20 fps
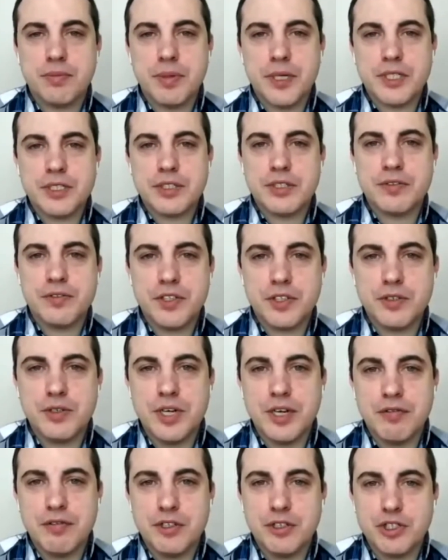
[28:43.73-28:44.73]
But if
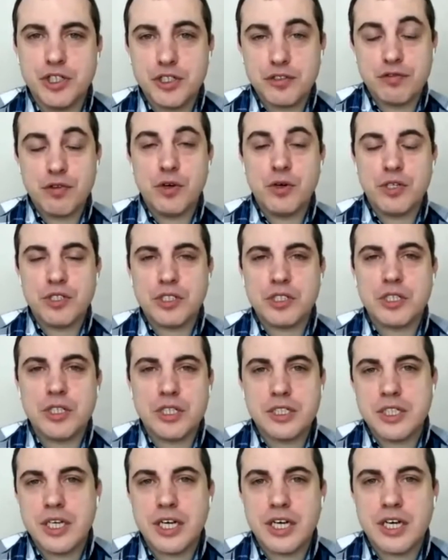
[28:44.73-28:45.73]
you just focus on
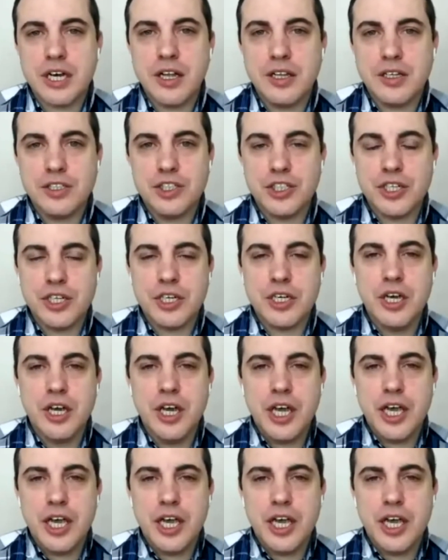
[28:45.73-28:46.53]
the technology,